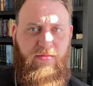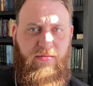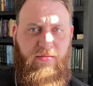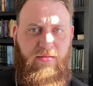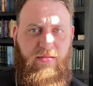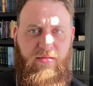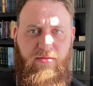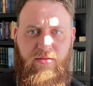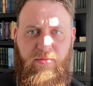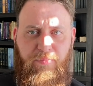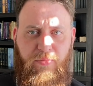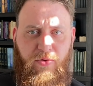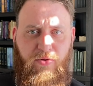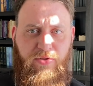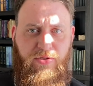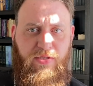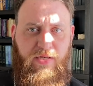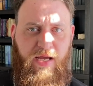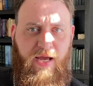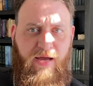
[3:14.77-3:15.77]
the
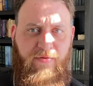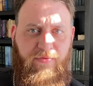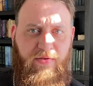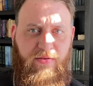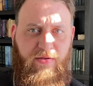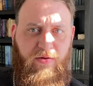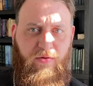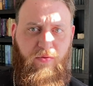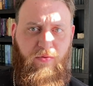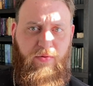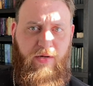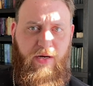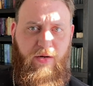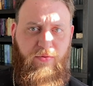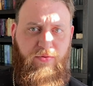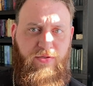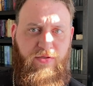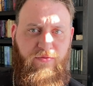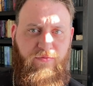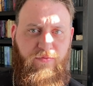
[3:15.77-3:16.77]
person having their own
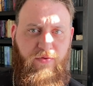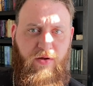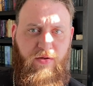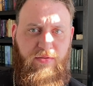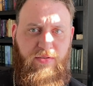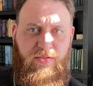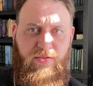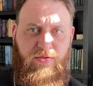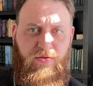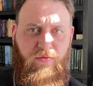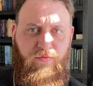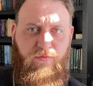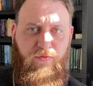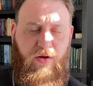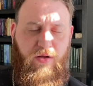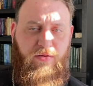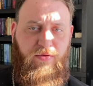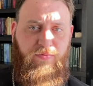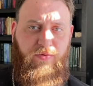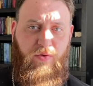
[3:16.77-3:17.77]
errors and faults is no
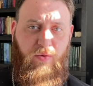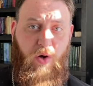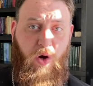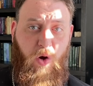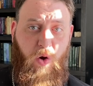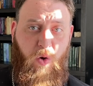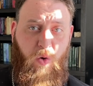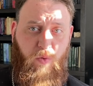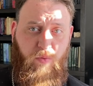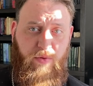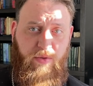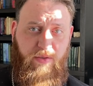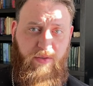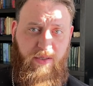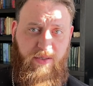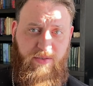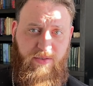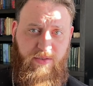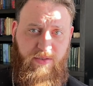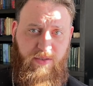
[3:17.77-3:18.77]
fault of their own
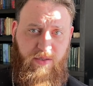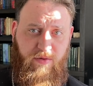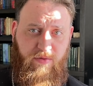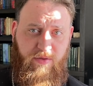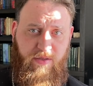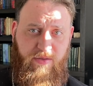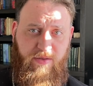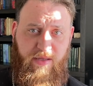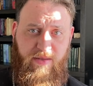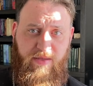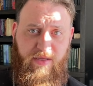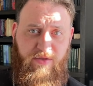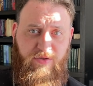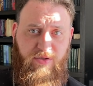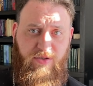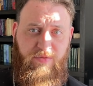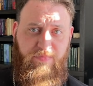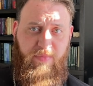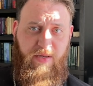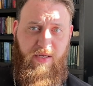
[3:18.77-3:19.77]
necessarily, that they
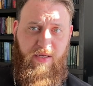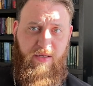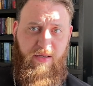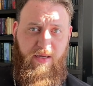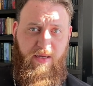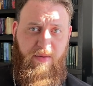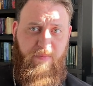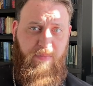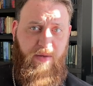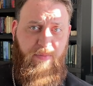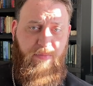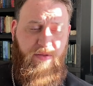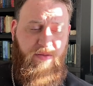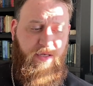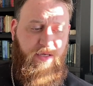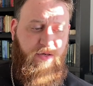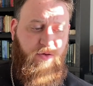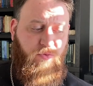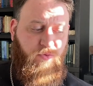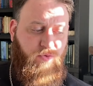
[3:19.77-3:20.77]
just maybe
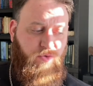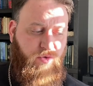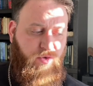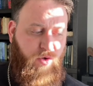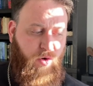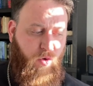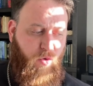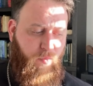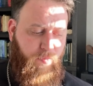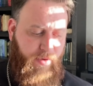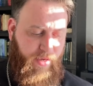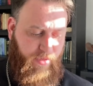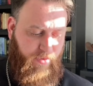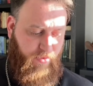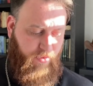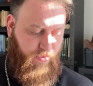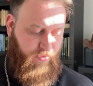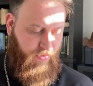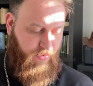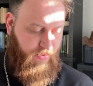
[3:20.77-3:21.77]
they don't know
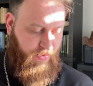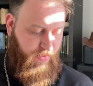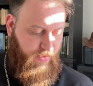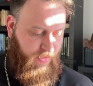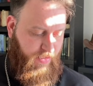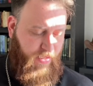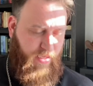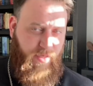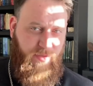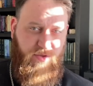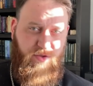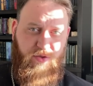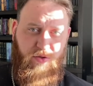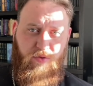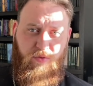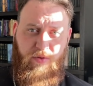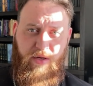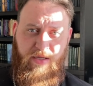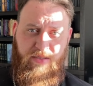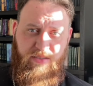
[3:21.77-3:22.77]
better. And
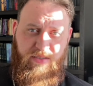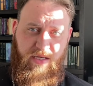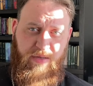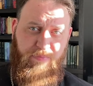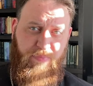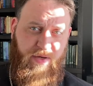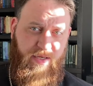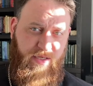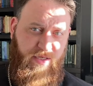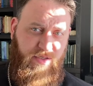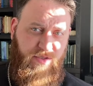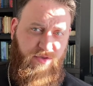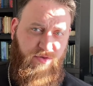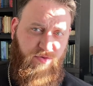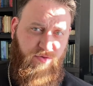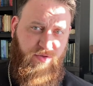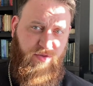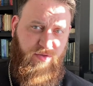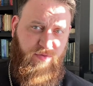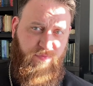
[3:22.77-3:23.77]
so, as St.
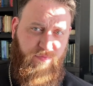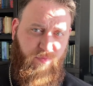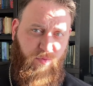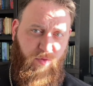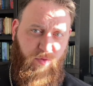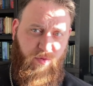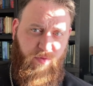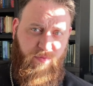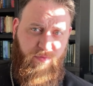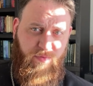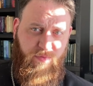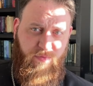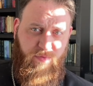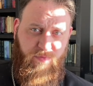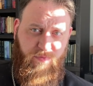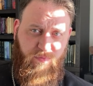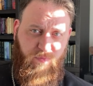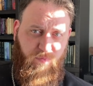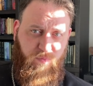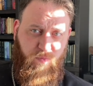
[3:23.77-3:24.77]
Paisios more
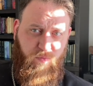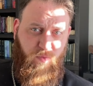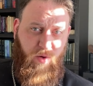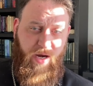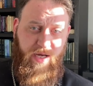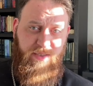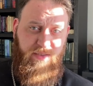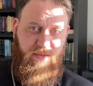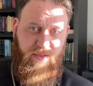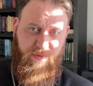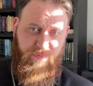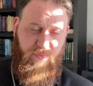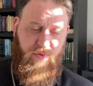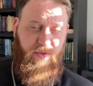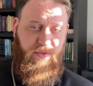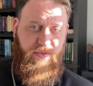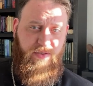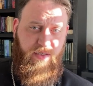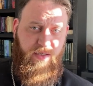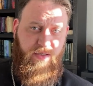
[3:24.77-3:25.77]
wisely
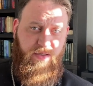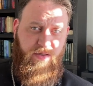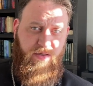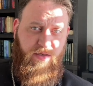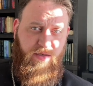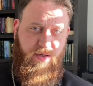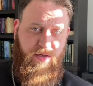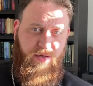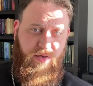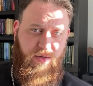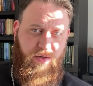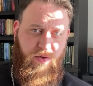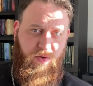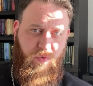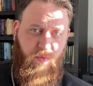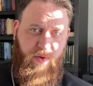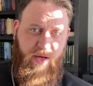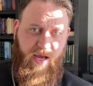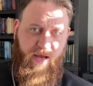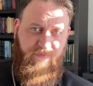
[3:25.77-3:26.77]
puts it,
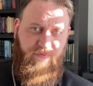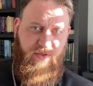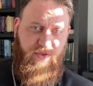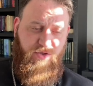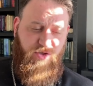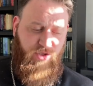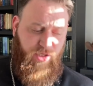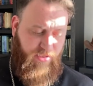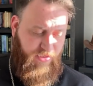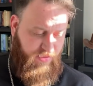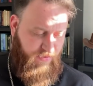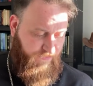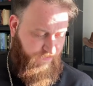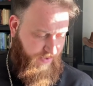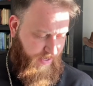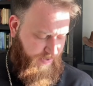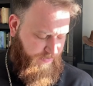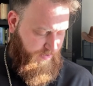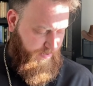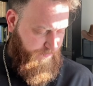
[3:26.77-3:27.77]
we have to
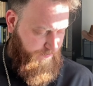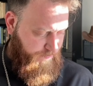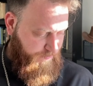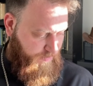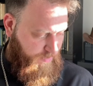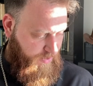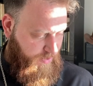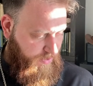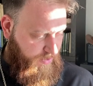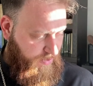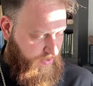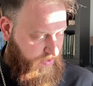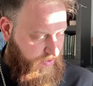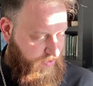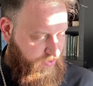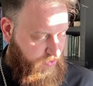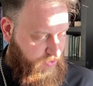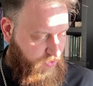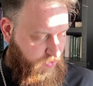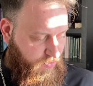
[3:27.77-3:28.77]
justify them.
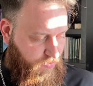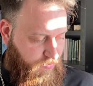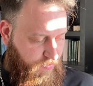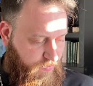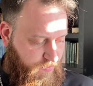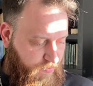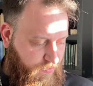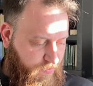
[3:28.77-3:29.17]
So,